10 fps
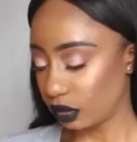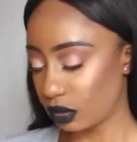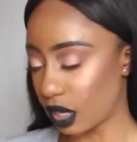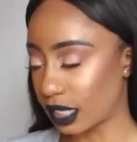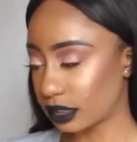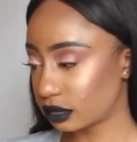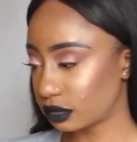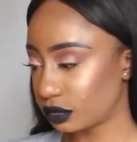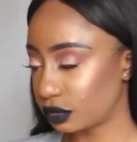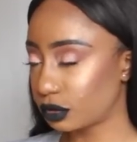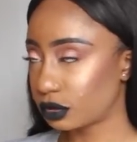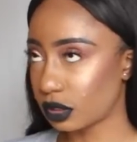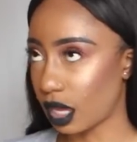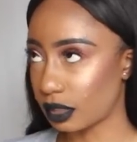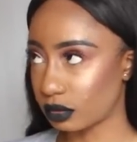you guys, you
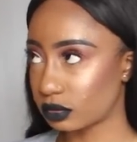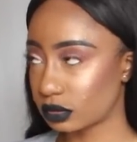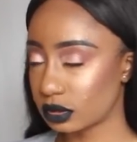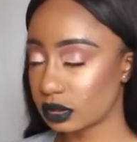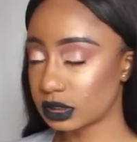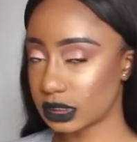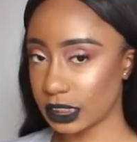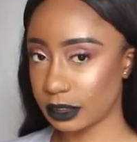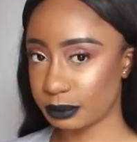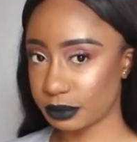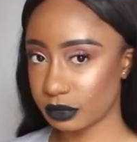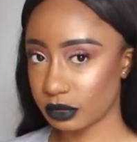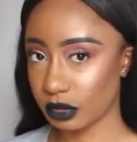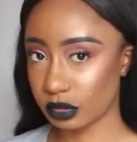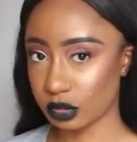cannot sleep
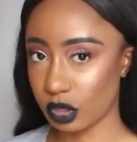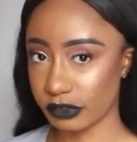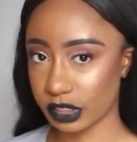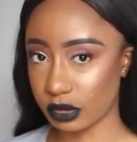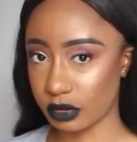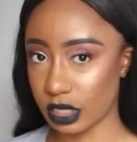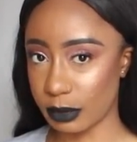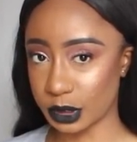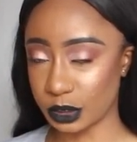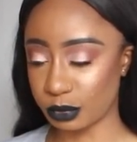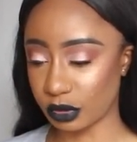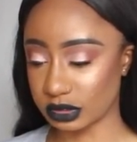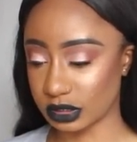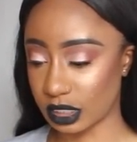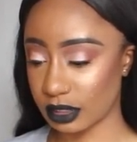on CoverGirl Ebony
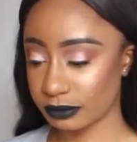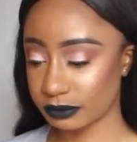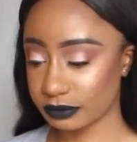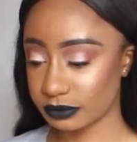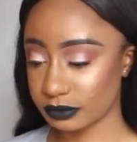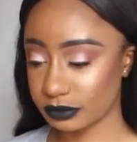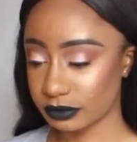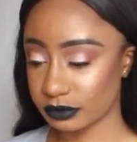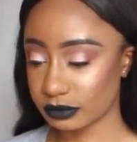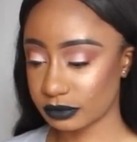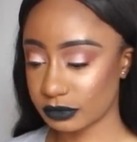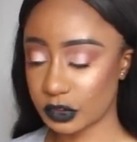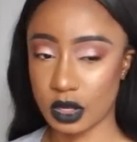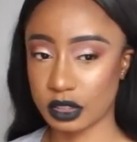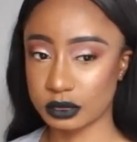Bronzer.
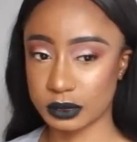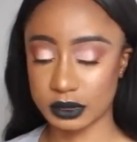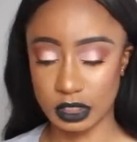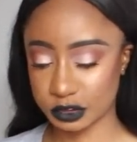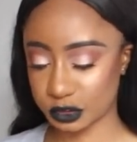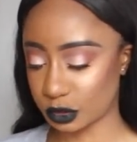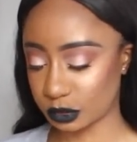You can't do it. Like,